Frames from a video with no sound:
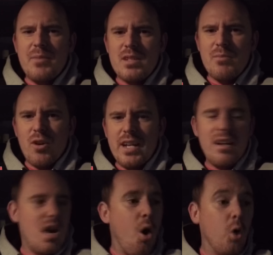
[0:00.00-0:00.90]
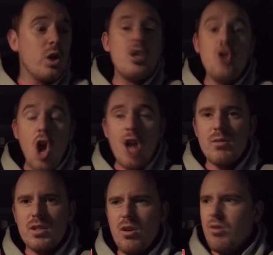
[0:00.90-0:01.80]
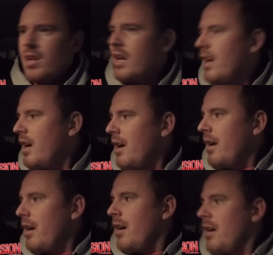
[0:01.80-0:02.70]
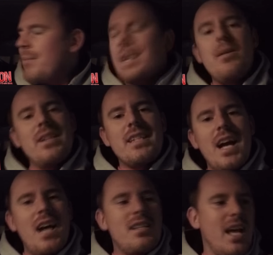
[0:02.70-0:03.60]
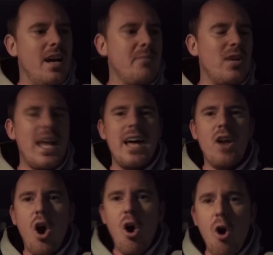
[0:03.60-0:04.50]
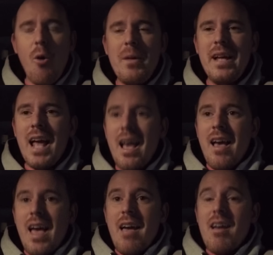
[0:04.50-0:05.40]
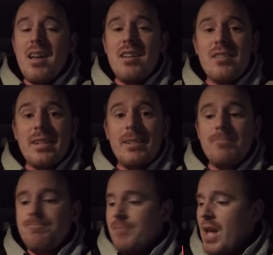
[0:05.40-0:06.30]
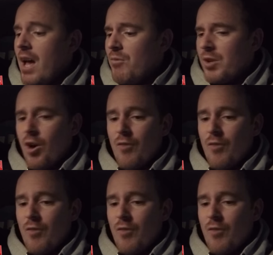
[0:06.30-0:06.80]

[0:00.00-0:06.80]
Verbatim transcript: up this morning. Holy shit, it was cold. But anyways, guys, I'm gonna head home and um, yeah, we'll